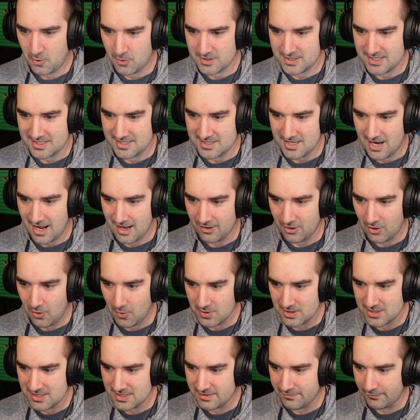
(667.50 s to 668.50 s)
course it's not. Of
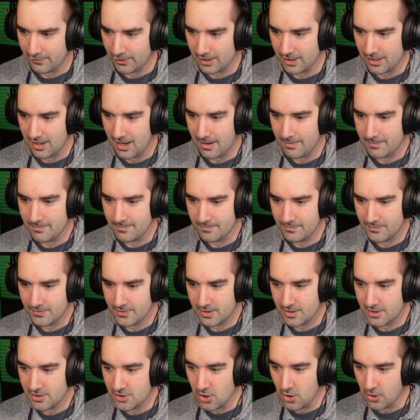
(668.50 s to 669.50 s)
course it's freaking not.
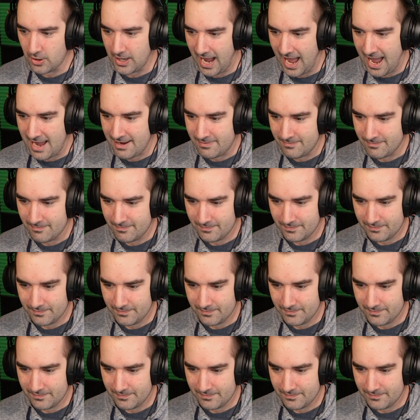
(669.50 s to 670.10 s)
You okay?